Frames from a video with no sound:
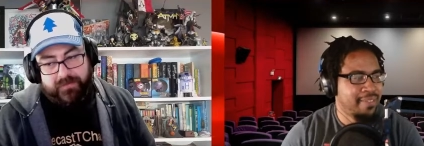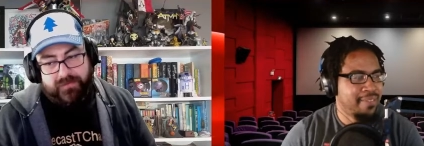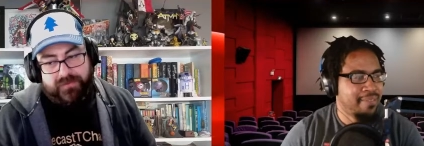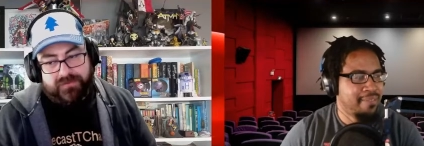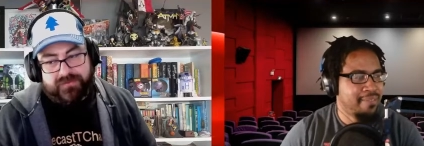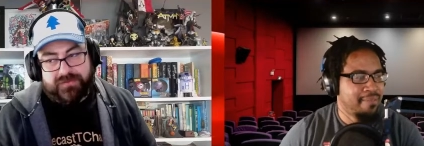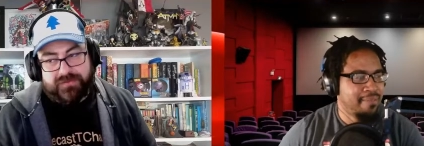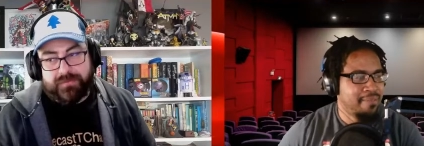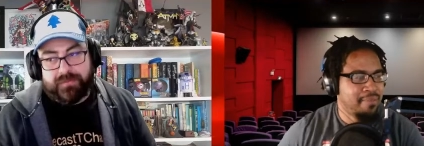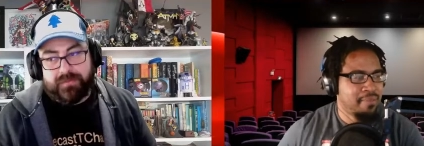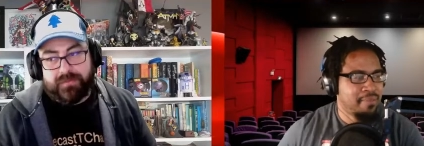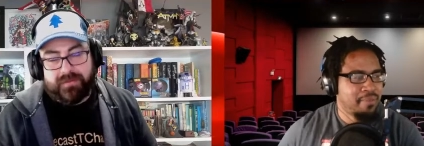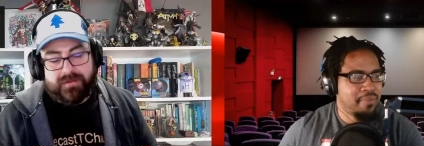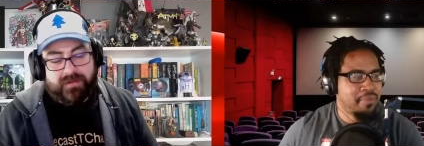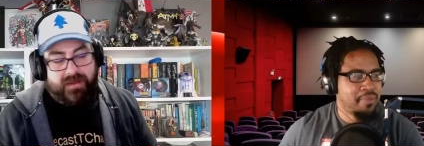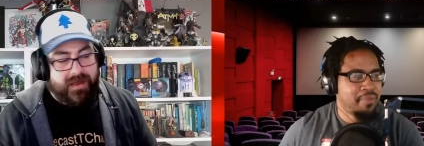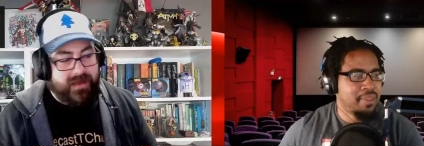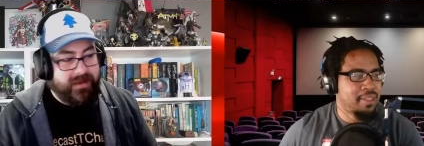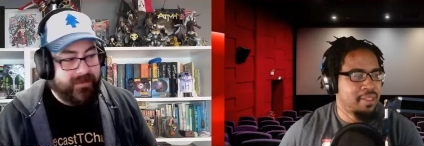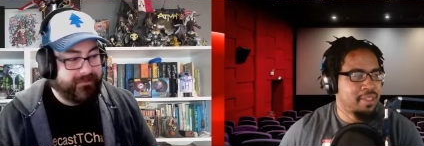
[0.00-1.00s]
Speaker 1: from YouTube,
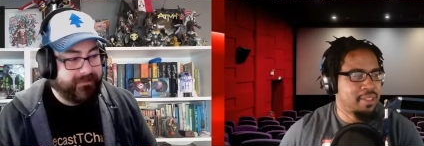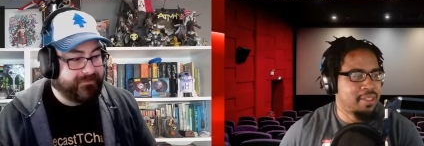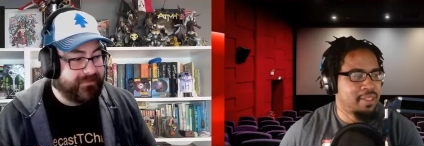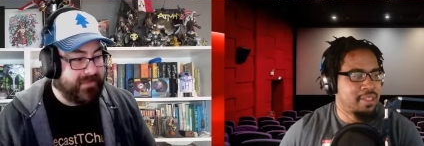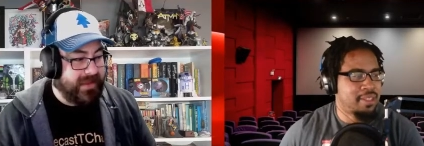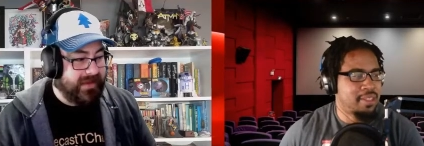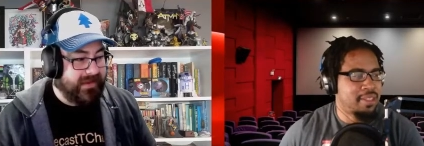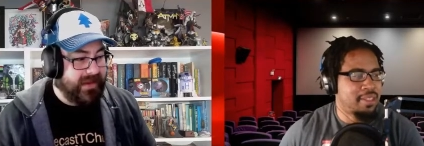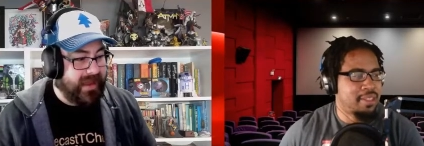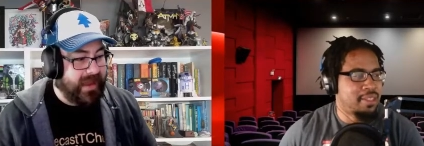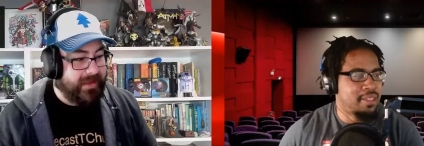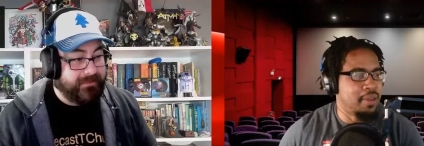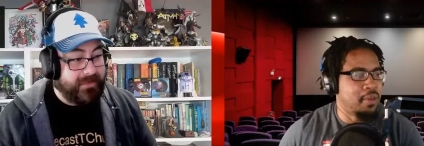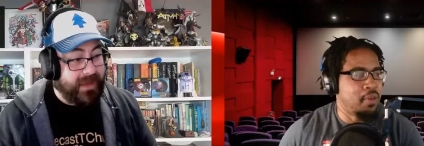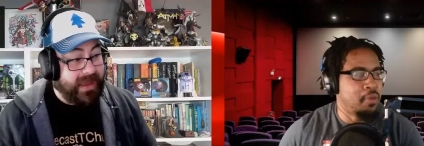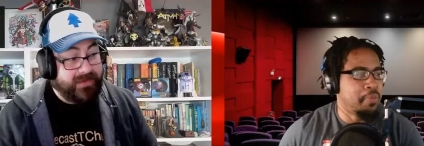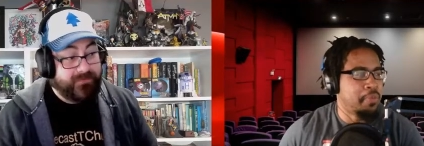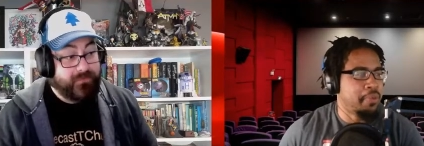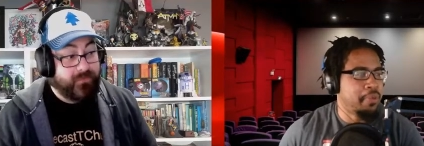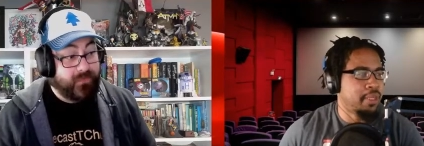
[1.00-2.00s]
um, and I, oh.
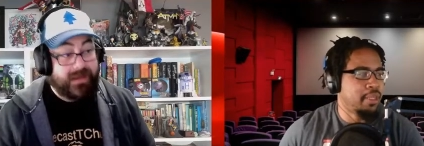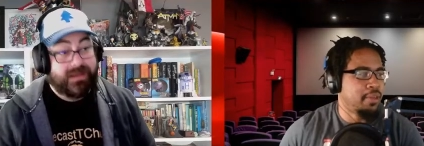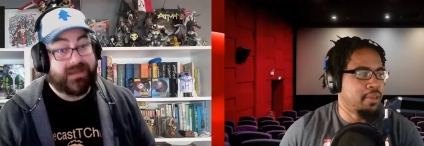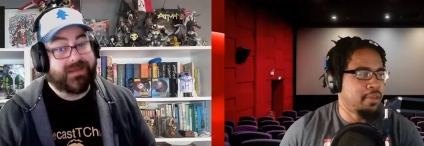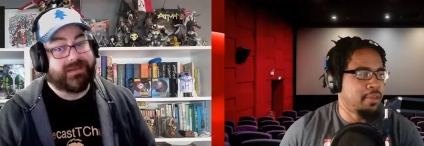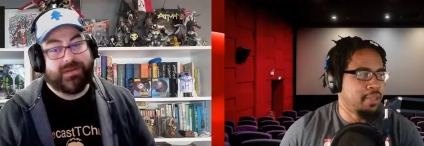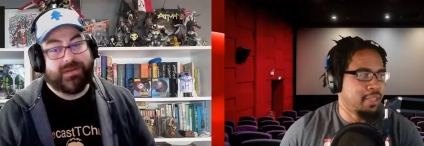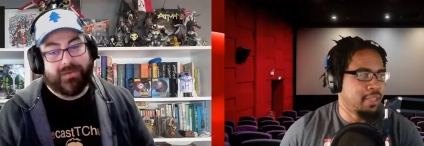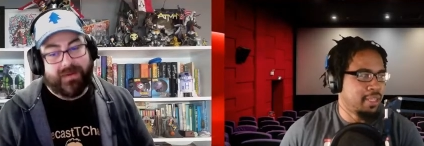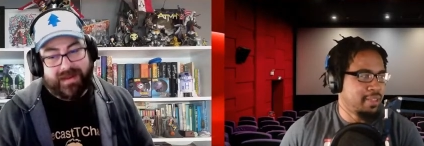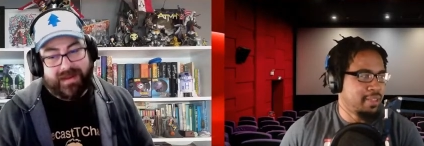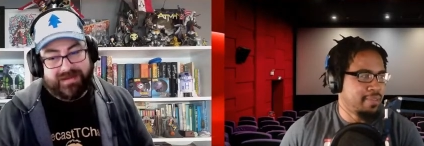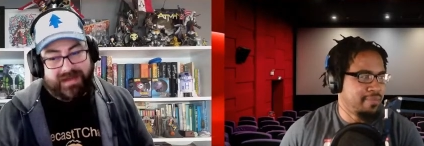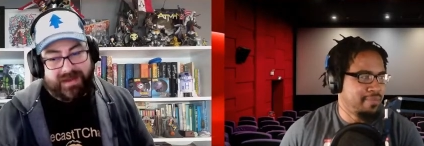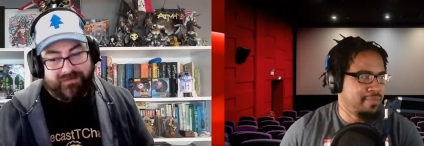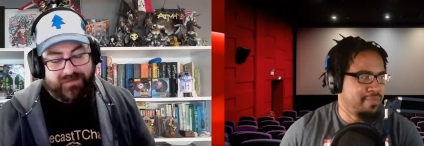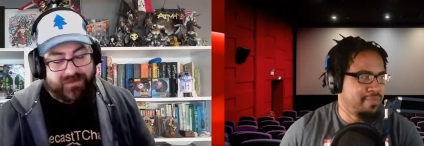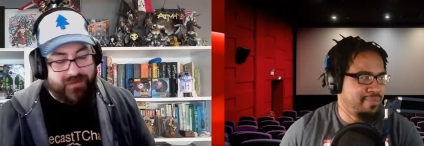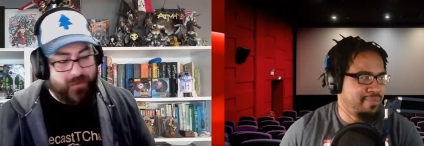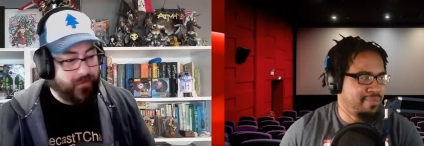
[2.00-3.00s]
I really don't like
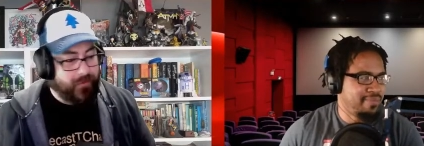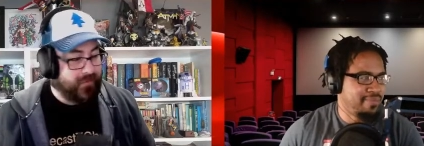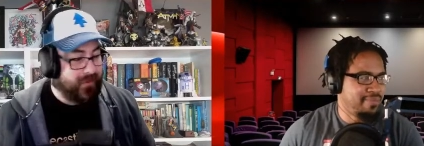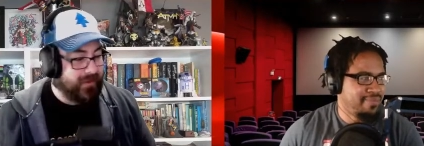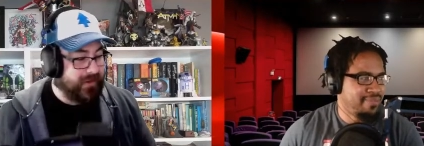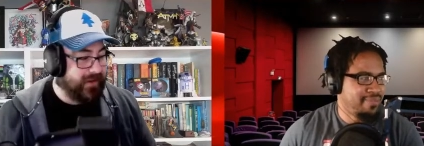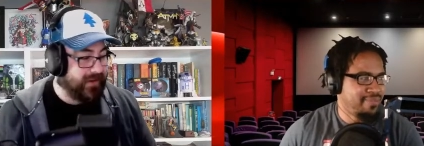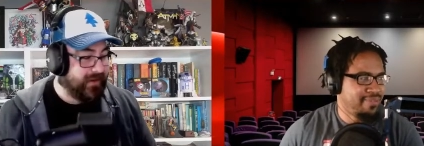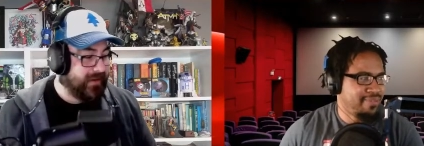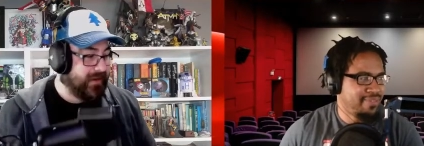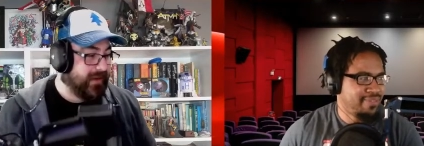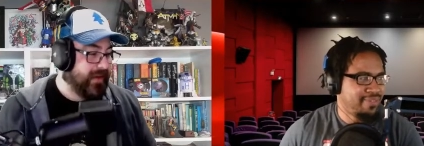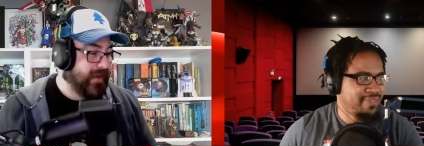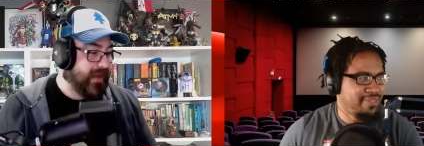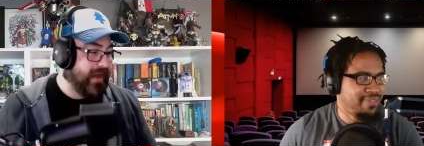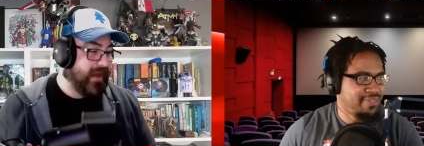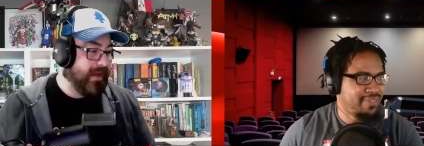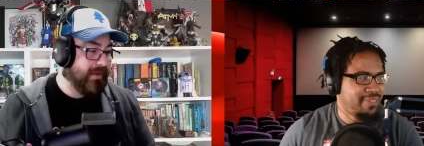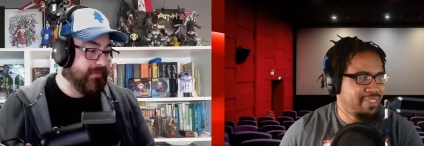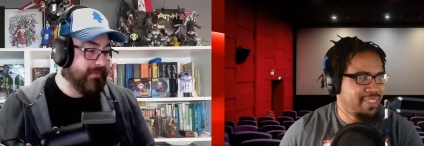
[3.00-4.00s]
David Dobrik,
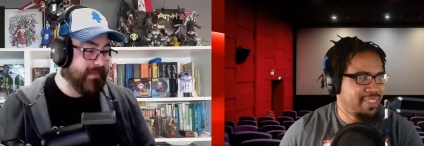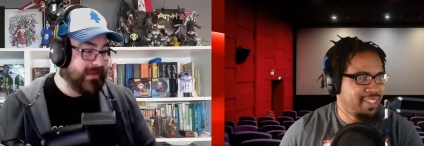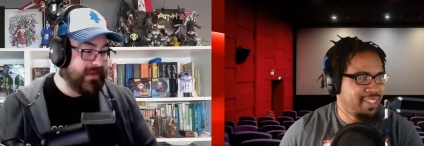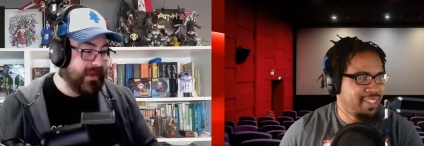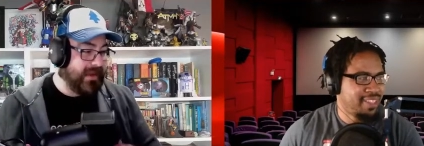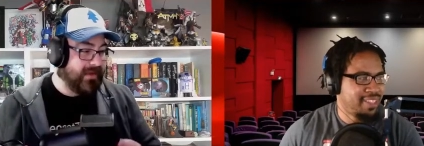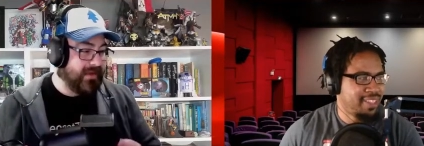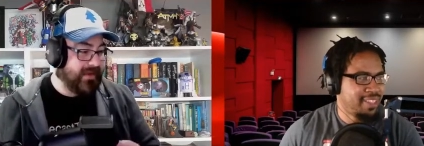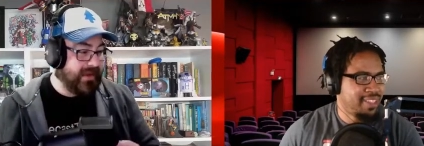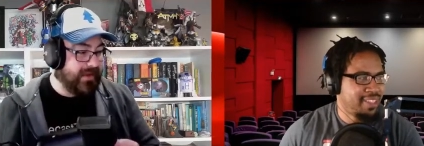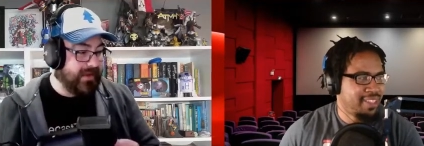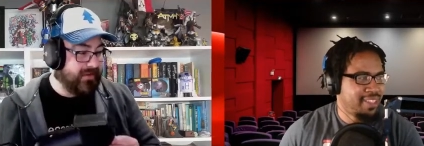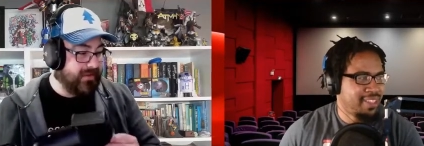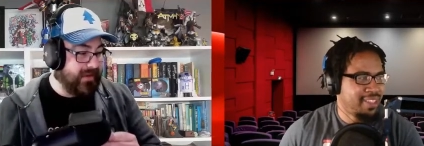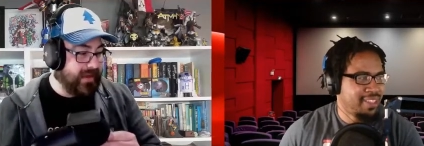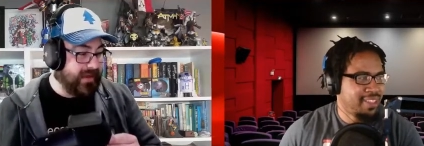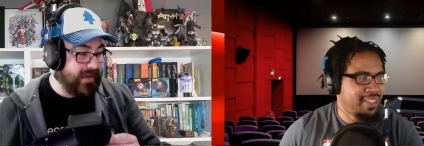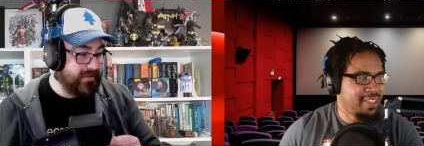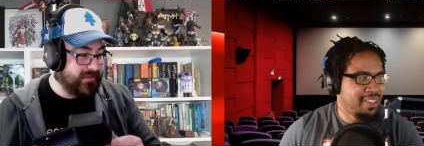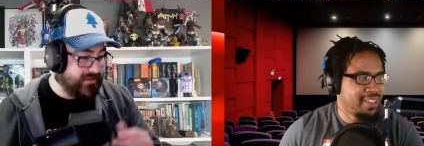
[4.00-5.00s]
um, and they hung out a
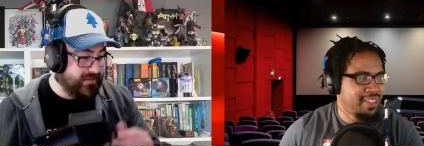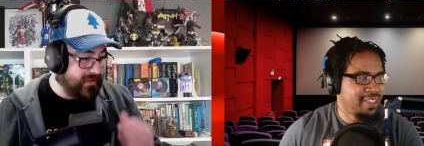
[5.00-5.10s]
lot.